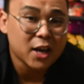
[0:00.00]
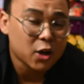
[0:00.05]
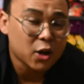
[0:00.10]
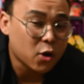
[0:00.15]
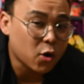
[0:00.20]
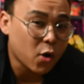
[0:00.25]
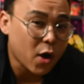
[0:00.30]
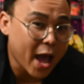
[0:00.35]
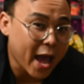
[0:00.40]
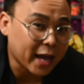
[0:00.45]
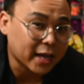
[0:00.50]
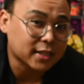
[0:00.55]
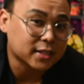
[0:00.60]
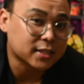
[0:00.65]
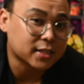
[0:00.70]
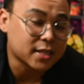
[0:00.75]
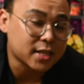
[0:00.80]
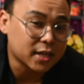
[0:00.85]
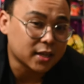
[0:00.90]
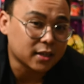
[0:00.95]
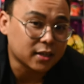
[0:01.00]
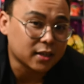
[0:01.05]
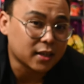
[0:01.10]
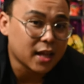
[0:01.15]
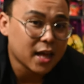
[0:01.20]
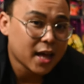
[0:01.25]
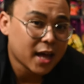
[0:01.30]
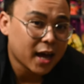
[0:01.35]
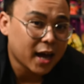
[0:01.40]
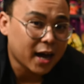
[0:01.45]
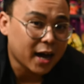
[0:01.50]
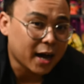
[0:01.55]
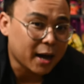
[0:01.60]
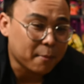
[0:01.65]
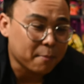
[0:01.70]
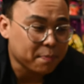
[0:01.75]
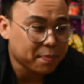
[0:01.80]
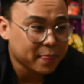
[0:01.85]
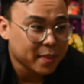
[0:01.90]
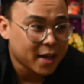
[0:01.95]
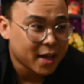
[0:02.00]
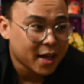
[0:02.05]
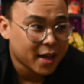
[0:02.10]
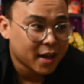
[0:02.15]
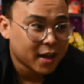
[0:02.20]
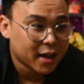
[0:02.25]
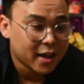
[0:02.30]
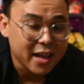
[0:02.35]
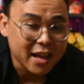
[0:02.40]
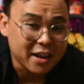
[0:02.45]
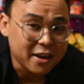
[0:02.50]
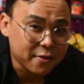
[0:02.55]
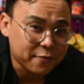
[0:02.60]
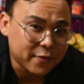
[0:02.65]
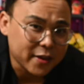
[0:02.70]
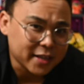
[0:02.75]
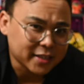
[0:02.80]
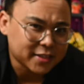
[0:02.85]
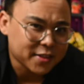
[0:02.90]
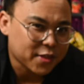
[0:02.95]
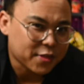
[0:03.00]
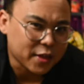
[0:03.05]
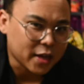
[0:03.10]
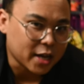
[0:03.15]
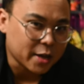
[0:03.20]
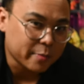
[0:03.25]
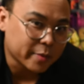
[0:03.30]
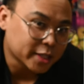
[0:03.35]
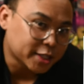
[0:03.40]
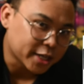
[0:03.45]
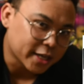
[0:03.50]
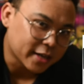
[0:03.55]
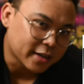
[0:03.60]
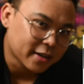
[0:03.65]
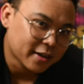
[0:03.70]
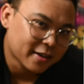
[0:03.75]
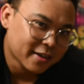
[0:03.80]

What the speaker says: coaxial interface thingamajig.